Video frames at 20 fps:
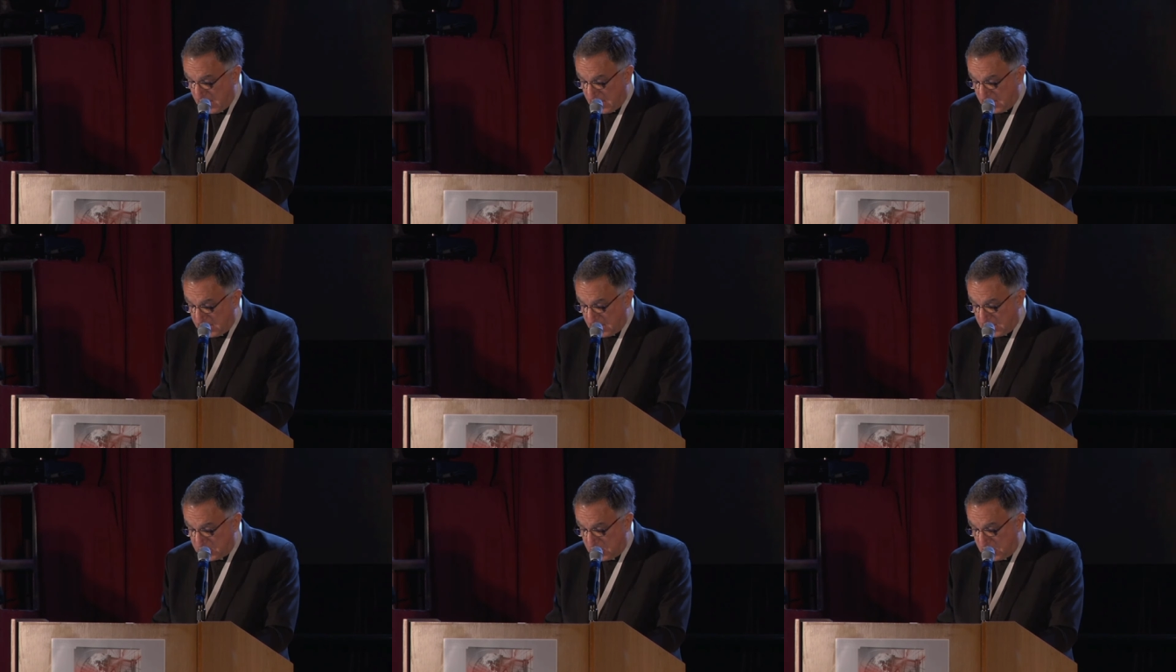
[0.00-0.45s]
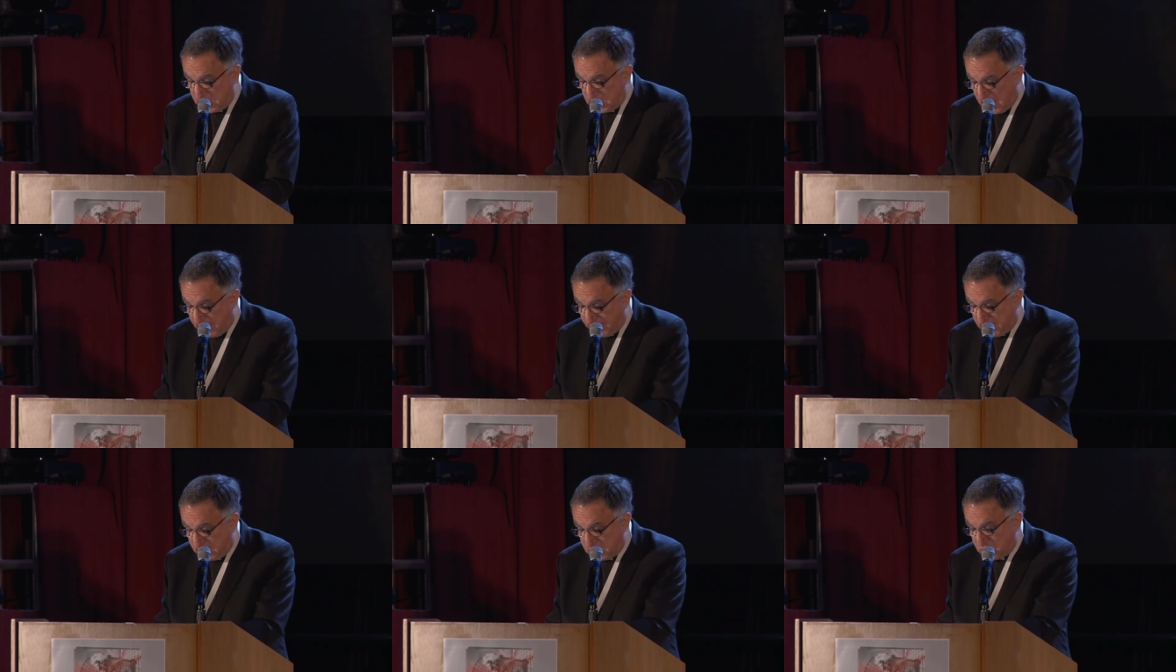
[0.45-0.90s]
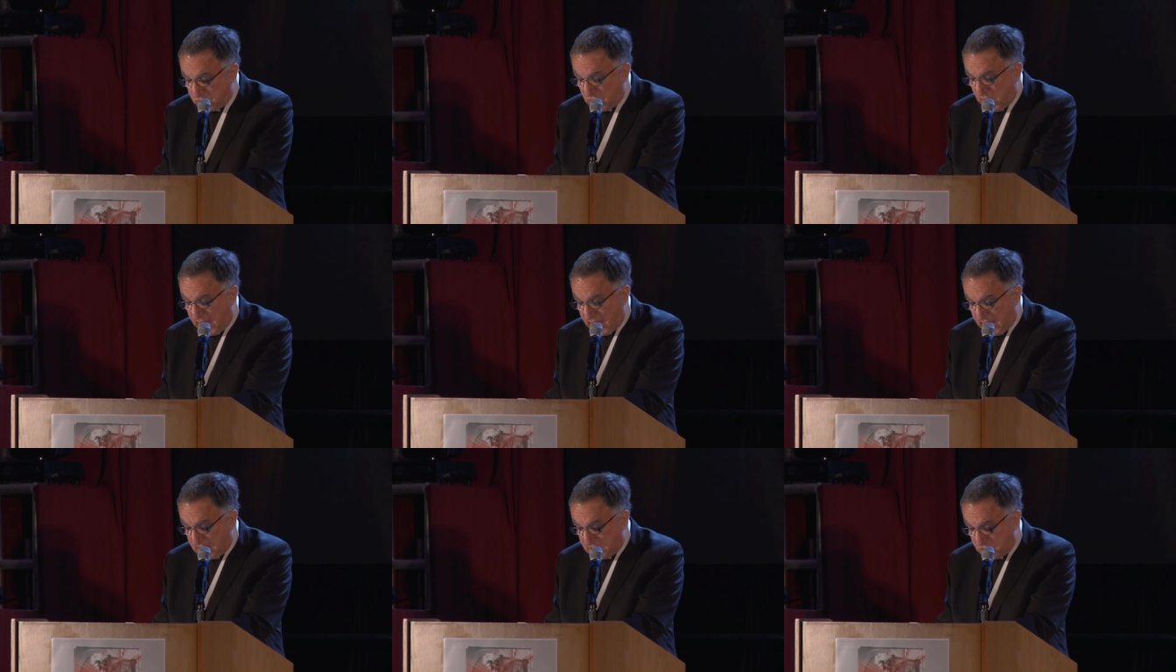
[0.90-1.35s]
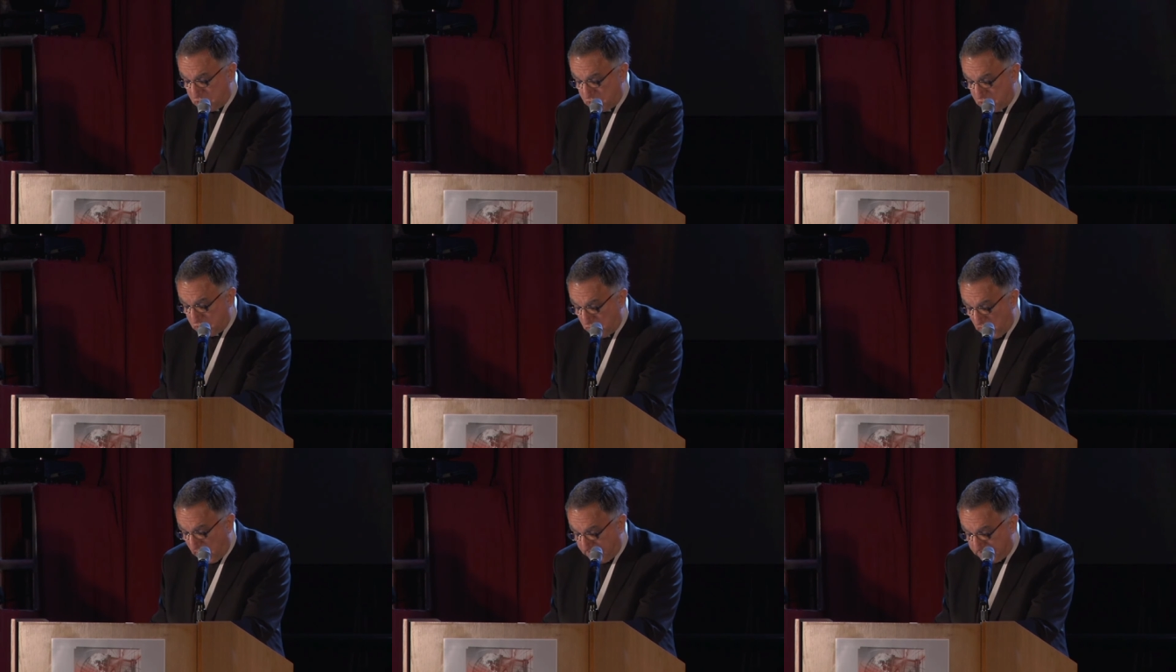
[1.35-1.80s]
they should never try
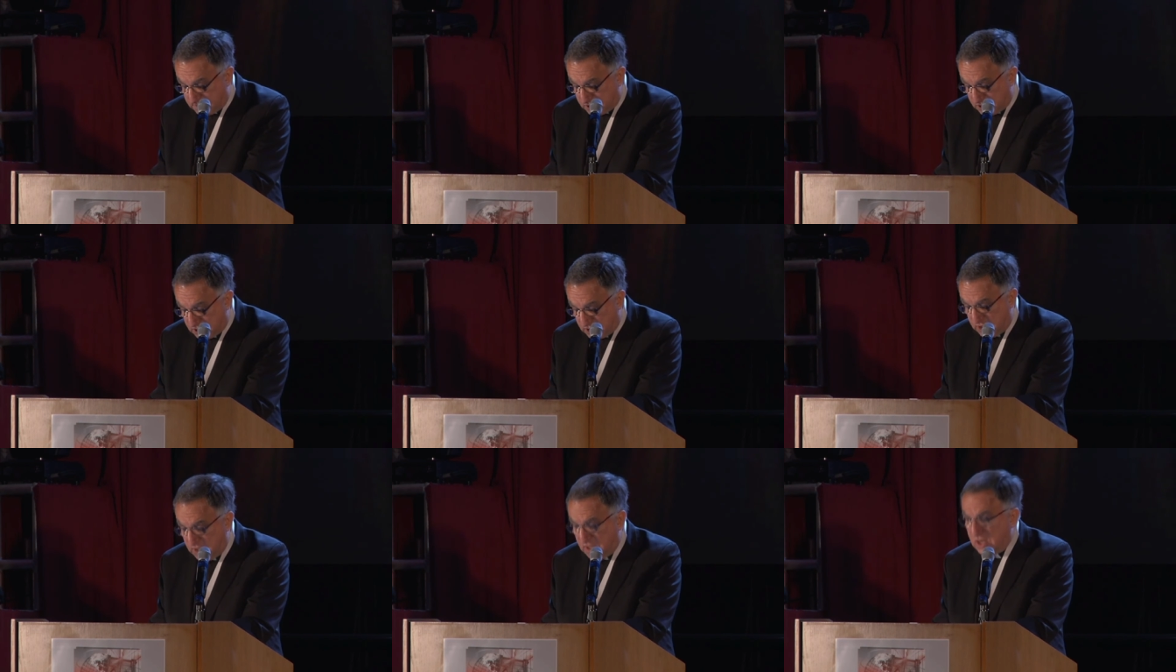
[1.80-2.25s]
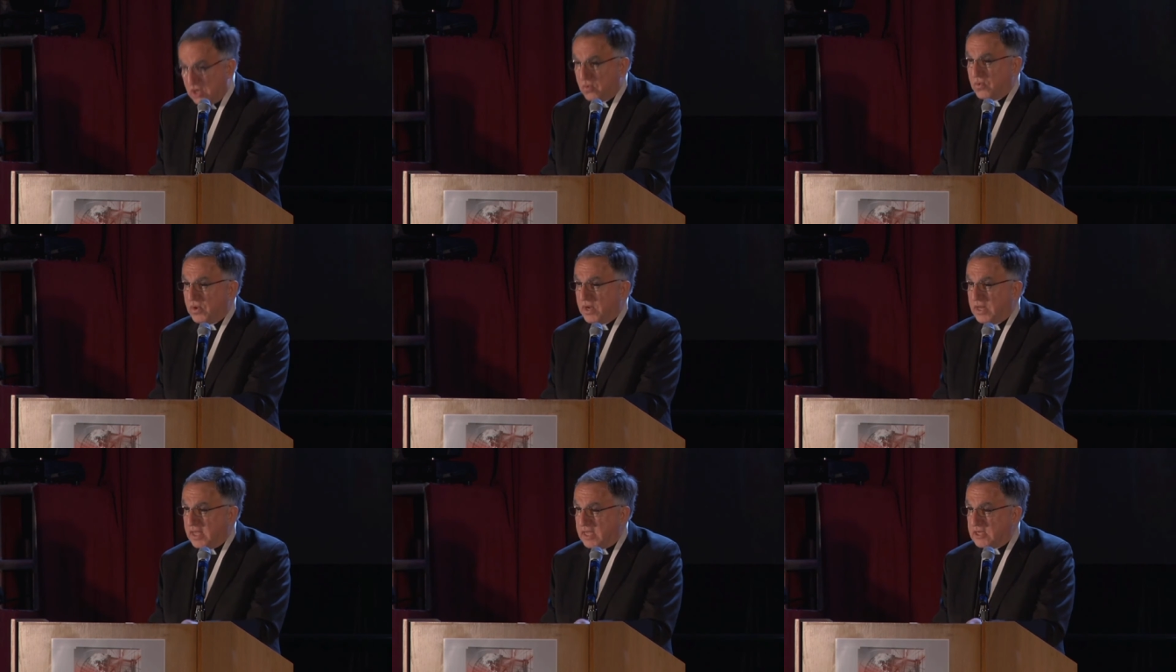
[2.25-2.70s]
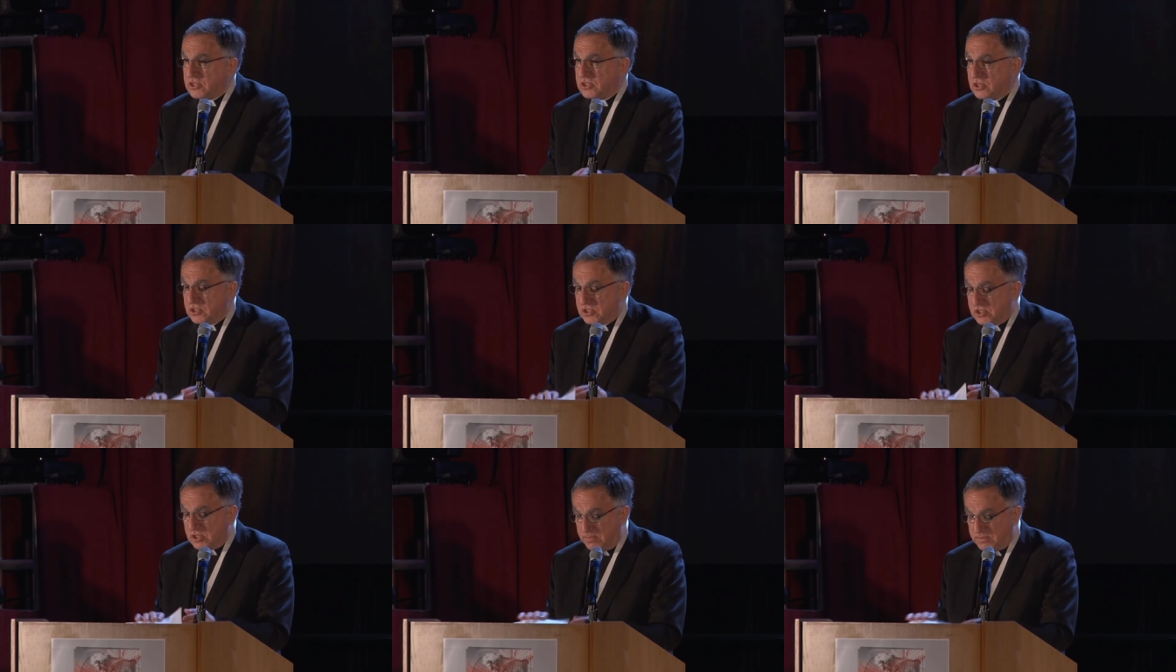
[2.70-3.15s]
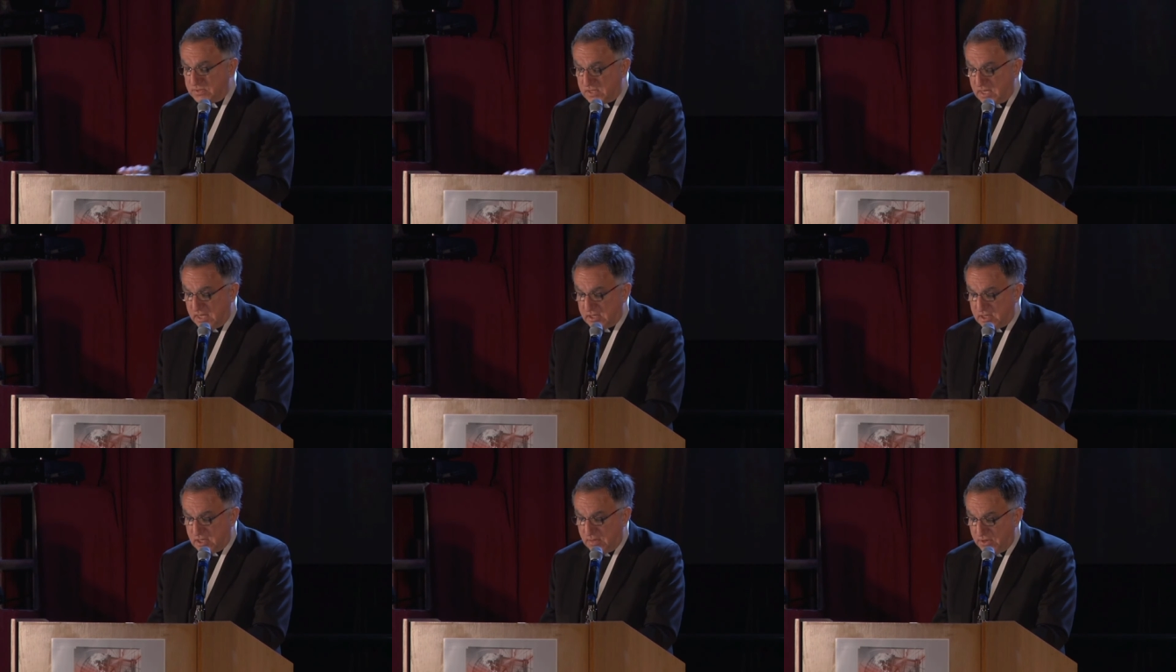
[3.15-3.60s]
to rupture relationships
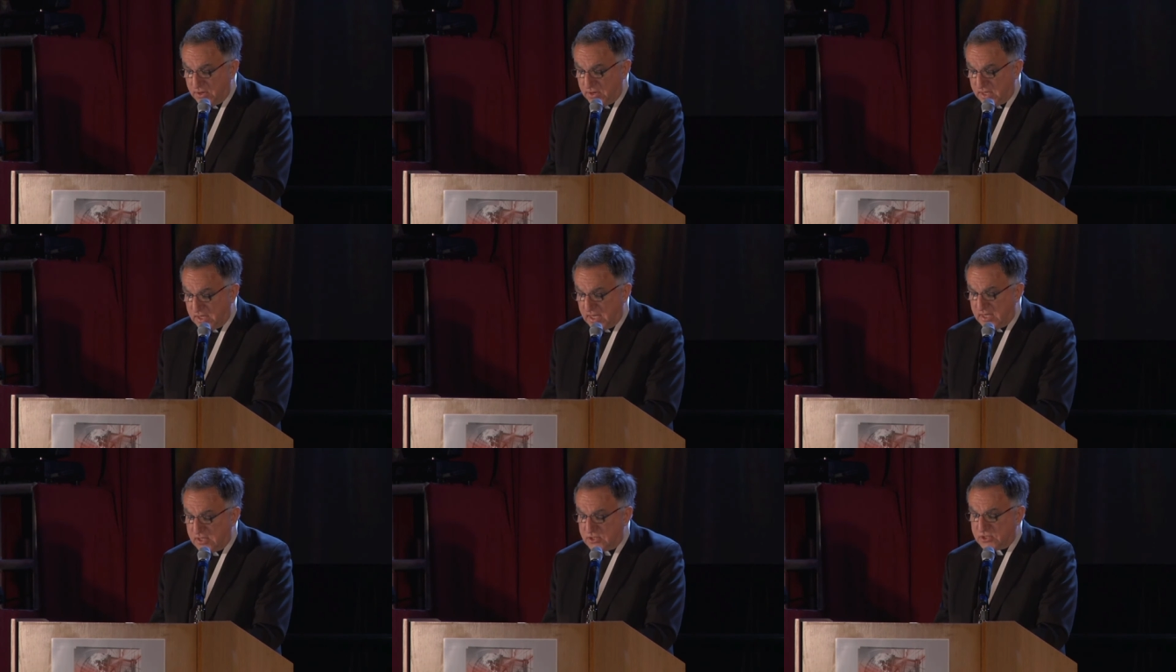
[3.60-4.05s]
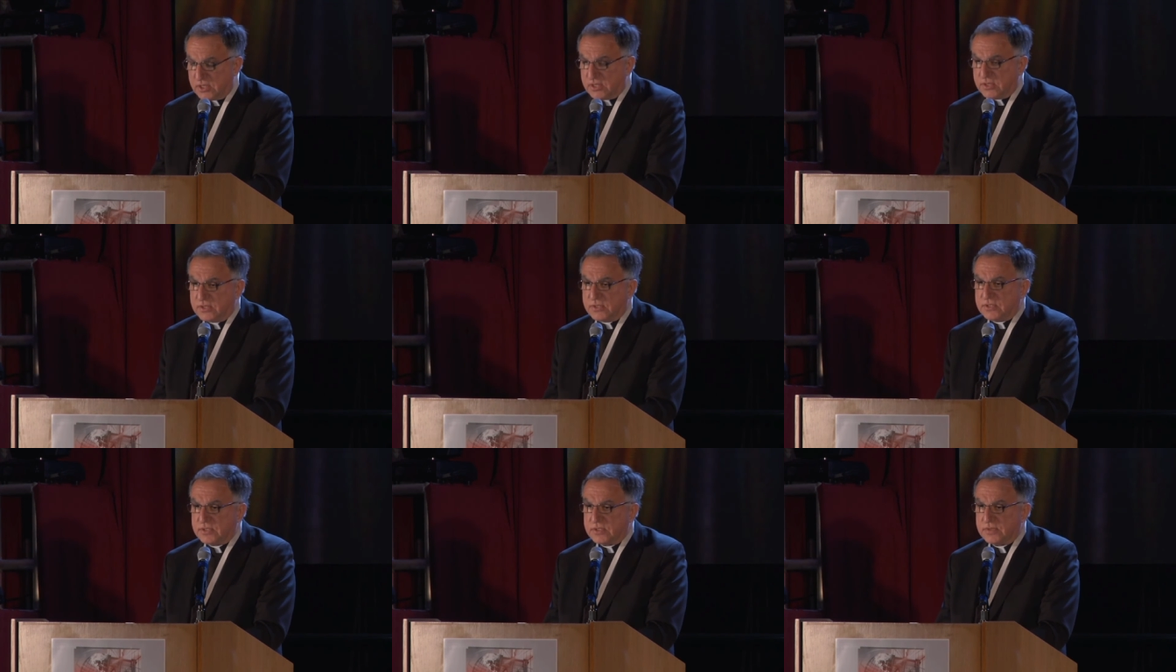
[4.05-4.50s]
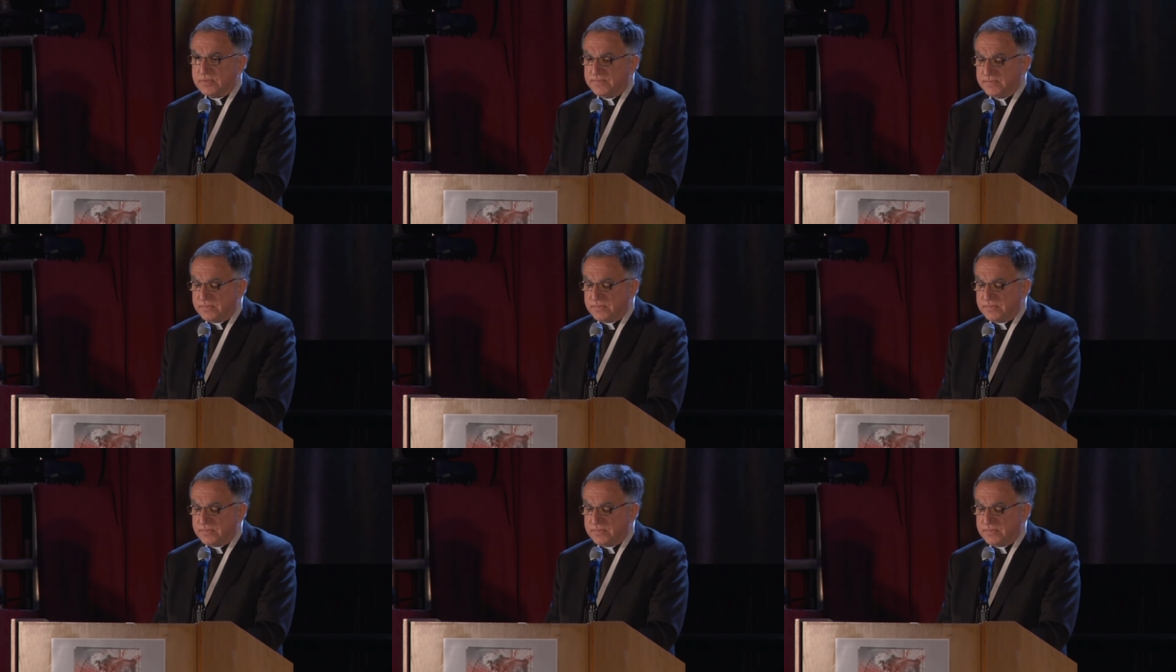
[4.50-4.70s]
and communications.